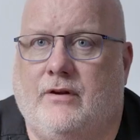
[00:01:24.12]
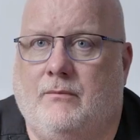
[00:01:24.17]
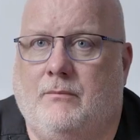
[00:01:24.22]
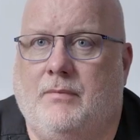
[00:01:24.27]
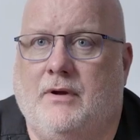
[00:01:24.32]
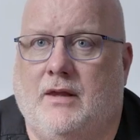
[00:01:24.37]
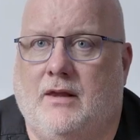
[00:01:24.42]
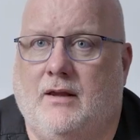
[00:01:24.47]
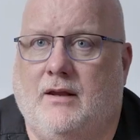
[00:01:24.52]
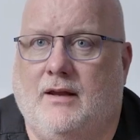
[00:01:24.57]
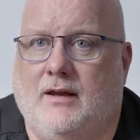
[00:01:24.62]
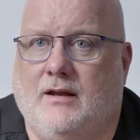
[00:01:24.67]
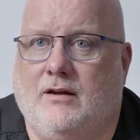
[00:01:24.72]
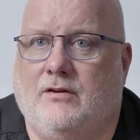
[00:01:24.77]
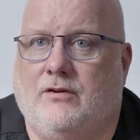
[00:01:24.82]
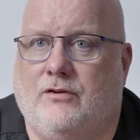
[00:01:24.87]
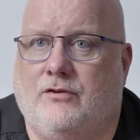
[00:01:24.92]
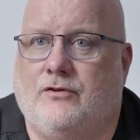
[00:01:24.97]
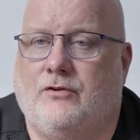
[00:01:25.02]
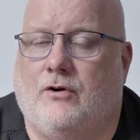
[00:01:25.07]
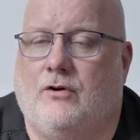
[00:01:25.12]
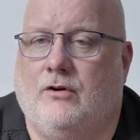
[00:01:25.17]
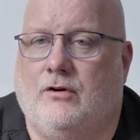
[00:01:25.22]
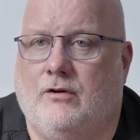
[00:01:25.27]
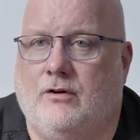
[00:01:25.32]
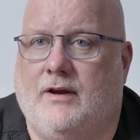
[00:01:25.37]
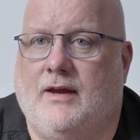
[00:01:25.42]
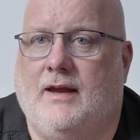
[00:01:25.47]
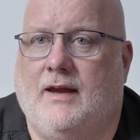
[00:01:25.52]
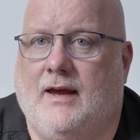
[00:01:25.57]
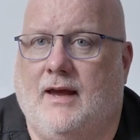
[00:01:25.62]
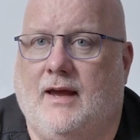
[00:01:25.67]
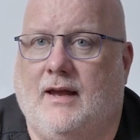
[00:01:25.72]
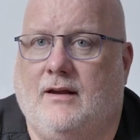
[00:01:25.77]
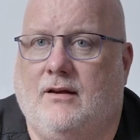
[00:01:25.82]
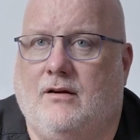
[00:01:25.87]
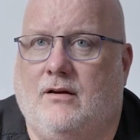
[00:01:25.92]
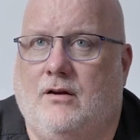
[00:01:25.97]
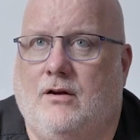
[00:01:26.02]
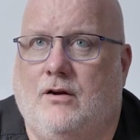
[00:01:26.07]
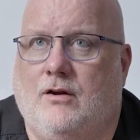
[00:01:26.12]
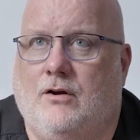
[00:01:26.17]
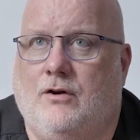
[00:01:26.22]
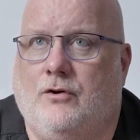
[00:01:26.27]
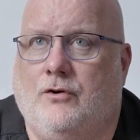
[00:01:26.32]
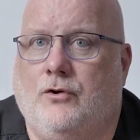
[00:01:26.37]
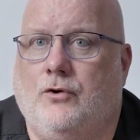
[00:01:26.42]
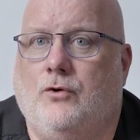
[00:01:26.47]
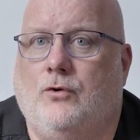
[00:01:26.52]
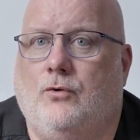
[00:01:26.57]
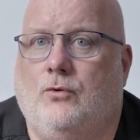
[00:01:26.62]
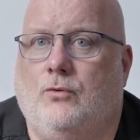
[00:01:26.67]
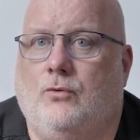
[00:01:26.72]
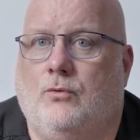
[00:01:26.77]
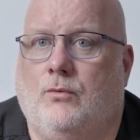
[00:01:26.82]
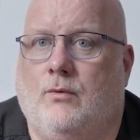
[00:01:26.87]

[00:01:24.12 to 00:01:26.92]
the ability to start looking at new